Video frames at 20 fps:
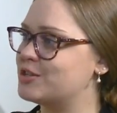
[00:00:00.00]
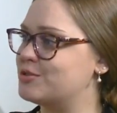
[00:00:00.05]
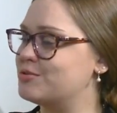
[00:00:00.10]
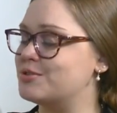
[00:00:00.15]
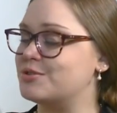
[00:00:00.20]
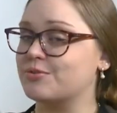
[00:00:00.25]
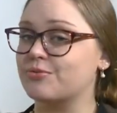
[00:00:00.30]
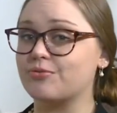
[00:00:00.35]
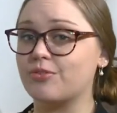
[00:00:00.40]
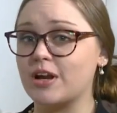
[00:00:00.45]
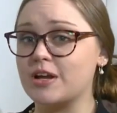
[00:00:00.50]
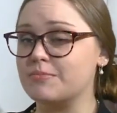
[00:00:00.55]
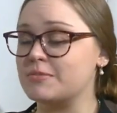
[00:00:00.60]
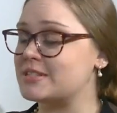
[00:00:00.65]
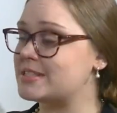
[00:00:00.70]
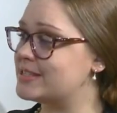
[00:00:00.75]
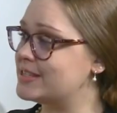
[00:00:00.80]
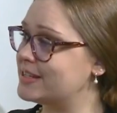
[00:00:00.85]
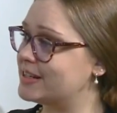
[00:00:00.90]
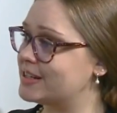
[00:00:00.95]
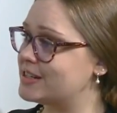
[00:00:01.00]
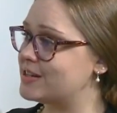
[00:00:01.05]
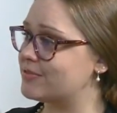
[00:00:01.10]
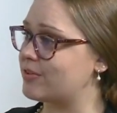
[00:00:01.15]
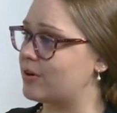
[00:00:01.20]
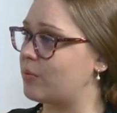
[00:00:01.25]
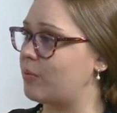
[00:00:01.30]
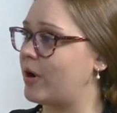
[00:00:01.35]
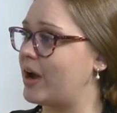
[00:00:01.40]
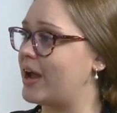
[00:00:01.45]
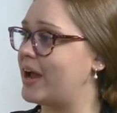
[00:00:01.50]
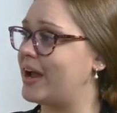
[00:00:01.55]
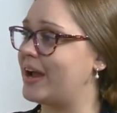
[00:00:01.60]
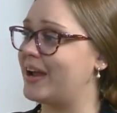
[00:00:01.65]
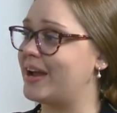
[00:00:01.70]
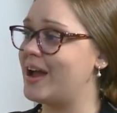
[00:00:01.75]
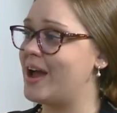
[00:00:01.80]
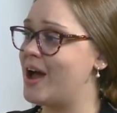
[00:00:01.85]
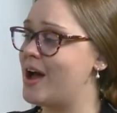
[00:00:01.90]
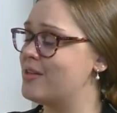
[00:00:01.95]
choose to frame a scene a different
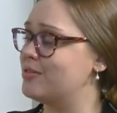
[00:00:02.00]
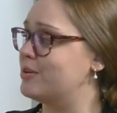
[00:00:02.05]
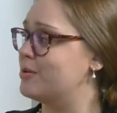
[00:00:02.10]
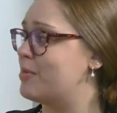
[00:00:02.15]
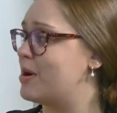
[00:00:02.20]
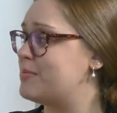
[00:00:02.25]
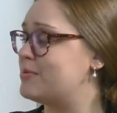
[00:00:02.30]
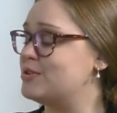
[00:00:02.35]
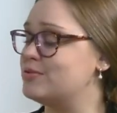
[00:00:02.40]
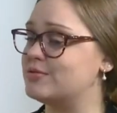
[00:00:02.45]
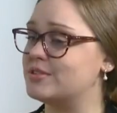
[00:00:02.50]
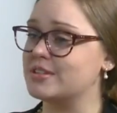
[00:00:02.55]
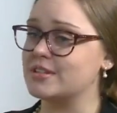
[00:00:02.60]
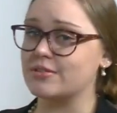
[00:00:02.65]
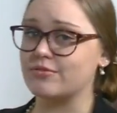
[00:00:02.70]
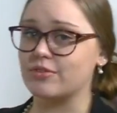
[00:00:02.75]
way, they might be using